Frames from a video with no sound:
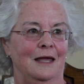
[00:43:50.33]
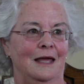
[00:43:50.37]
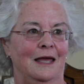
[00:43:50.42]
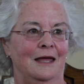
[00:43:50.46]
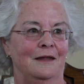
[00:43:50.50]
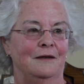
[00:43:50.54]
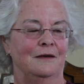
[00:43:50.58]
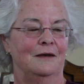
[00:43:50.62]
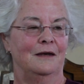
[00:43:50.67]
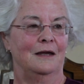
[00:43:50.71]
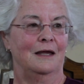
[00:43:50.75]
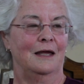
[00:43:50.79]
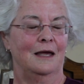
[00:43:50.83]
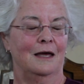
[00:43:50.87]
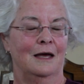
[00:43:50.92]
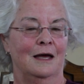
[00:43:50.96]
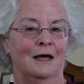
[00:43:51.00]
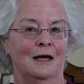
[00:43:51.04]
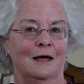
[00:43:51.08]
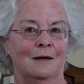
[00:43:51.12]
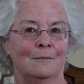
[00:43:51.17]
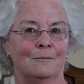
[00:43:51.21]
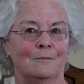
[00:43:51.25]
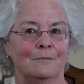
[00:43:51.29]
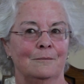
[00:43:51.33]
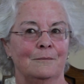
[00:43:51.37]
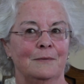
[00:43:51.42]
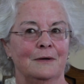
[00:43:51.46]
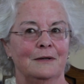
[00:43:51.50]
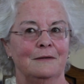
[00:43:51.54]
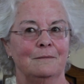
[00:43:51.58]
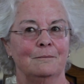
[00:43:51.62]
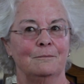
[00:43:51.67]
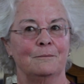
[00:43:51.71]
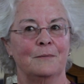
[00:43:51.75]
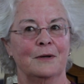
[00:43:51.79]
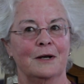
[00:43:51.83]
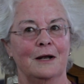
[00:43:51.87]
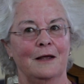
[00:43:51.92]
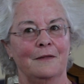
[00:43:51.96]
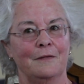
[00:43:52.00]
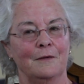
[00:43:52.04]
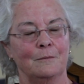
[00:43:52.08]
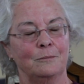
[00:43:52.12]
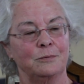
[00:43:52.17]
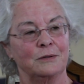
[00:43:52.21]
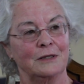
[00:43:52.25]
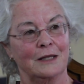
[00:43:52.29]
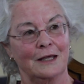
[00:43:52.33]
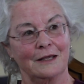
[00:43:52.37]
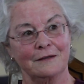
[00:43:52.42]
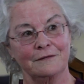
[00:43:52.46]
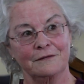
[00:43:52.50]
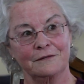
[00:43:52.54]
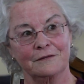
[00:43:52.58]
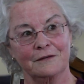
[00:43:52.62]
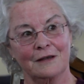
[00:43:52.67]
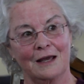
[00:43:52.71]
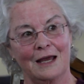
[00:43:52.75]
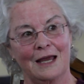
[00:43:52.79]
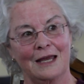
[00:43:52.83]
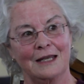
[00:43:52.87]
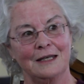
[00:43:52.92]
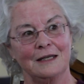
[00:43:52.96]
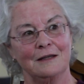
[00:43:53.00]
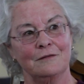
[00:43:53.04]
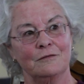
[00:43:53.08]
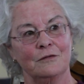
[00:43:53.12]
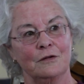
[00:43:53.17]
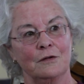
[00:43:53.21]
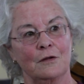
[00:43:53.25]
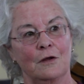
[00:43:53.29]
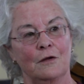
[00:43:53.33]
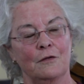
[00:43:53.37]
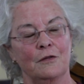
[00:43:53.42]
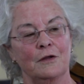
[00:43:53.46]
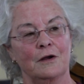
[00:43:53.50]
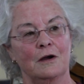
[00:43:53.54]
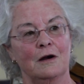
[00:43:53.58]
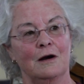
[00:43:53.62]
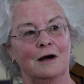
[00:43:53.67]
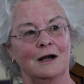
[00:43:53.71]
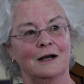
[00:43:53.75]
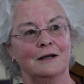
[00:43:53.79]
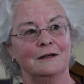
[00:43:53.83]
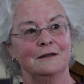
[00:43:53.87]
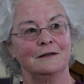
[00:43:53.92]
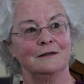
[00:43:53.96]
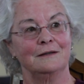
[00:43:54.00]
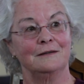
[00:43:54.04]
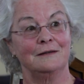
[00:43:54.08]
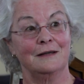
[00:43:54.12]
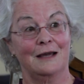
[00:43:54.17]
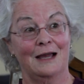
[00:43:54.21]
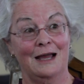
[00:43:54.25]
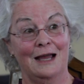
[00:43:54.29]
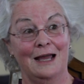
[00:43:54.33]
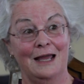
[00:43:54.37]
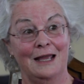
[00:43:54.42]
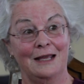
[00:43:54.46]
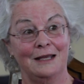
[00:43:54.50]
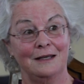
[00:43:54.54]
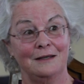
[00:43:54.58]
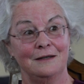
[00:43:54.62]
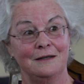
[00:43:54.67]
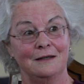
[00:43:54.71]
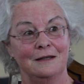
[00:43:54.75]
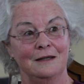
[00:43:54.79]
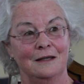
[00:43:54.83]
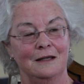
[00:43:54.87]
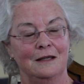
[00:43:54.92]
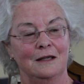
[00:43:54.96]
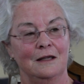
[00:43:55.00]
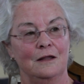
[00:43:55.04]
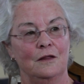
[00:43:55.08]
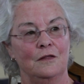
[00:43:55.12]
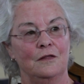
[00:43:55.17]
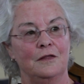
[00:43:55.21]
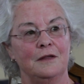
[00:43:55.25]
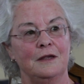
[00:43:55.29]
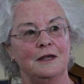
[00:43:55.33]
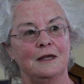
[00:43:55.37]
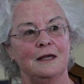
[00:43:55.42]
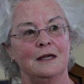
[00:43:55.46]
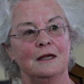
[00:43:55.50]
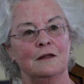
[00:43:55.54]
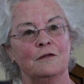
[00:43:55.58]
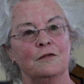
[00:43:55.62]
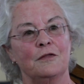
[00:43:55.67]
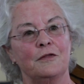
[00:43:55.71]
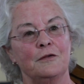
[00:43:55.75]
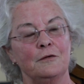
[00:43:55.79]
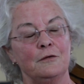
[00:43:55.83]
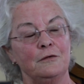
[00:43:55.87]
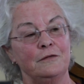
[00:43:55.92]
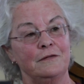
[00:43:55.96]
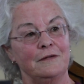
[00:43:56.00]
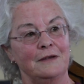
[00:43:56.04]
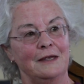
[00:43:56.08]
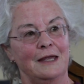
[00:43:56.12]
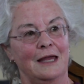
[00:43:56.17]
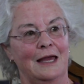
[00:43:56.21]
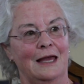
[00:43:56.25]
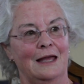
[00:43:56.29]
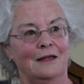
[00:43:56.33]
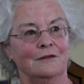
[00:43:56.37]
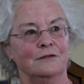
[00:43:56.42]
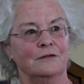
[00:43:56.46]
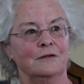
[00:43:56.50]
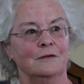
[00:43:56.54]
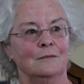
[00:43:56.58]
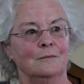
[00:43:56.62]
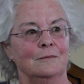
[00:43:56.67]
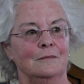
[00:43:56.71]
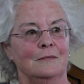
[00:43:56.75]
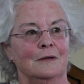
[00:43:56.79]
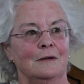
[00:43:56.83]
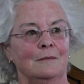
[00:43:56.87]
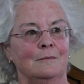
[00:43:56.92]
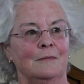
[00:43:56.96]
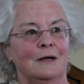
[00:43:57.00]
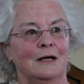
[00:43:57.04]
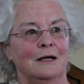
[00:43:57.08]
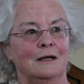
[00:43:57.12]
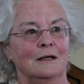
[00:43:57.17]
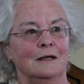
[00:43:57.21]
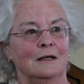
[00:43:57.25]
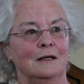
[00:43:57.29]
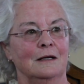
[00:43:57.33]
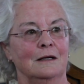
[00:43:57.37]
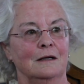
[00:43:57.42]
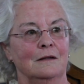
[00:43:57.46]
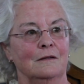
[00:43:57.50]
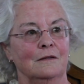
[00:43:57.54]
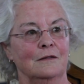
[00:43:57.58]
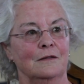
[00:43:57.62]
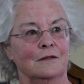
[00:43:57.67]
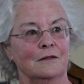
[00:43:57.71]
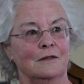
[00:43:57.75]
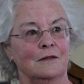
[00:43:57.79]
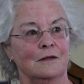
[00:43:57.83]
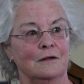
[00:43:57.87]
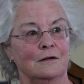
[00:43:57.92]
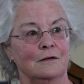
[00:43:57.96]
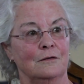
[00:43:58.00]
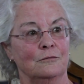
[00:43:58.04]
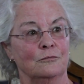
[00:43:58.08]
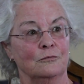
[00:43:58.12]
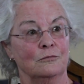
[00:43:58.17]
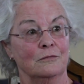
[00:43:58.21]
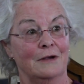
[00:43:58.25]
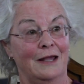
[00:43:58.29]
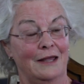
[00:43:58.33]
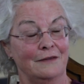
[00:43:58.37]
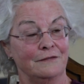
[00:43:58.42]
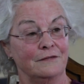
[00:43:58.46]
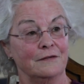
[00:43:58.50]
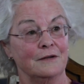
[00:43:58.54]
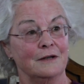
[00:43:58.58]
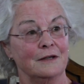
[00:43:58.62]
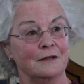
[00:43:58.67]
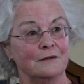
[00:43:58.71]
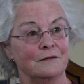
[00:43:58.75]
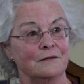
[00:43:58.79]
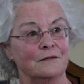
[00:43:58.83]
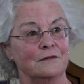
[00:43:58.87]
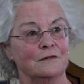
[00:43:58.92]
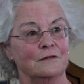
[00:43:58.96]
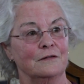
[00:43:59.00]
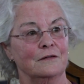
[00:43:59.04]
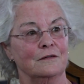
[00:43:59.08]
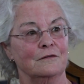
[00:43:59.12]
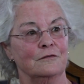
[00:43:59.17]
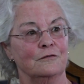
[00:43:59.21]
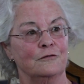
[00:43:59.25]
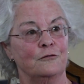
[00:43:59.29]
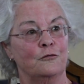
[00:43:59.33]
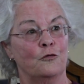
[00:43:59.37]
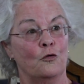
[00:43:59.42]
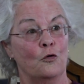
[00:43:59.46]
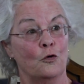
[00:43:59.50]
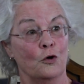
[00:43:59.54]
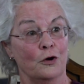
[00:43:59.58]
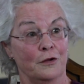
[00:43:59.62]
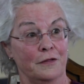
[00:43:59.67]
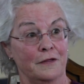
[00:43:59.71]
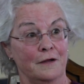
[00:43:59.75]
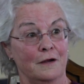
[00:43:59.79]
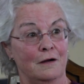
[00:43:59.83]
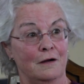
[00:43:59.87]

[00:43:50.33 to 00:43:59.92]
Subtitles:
And but on the plus side, even though the garden died, the enthusiasm among the residents for the